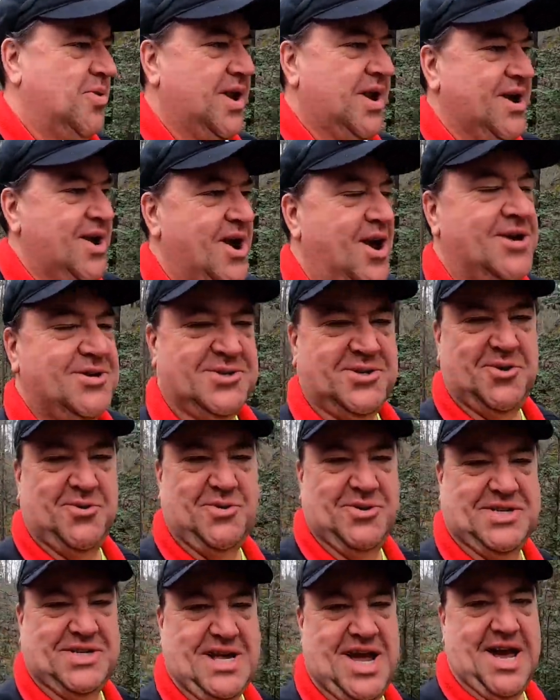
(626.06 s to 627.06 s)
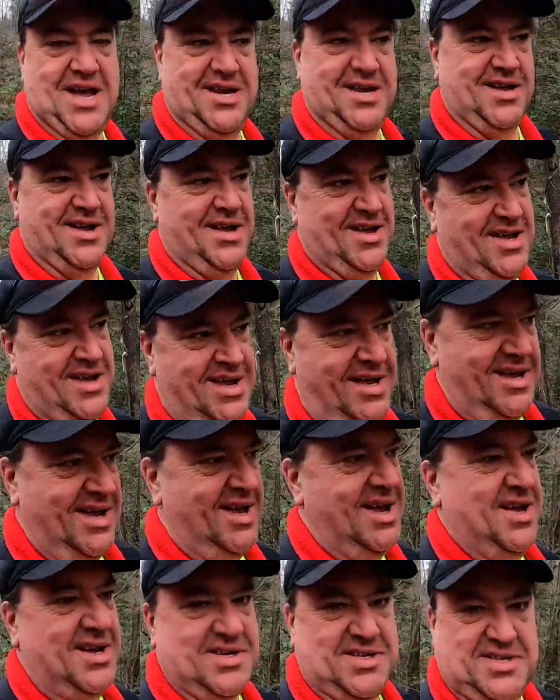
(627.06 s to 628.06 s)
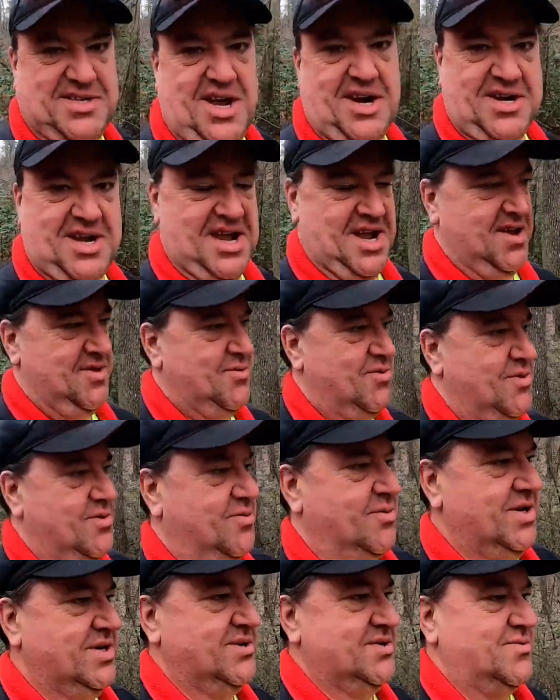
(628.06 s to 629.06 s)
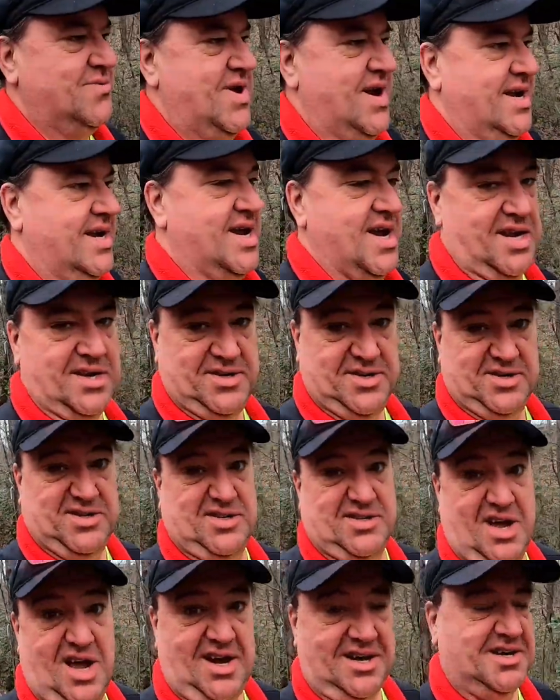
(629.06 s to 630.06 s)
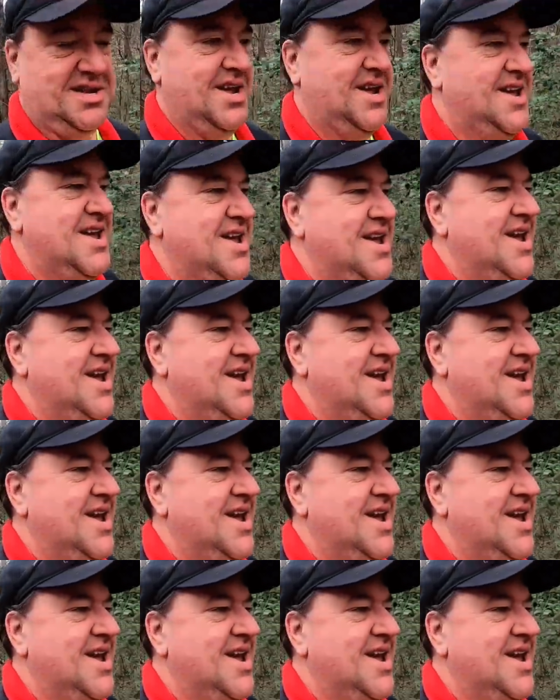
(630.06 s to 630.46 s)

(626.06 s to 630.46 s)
but it also was kind of sucky. And one of the reasons why it kind of just sucked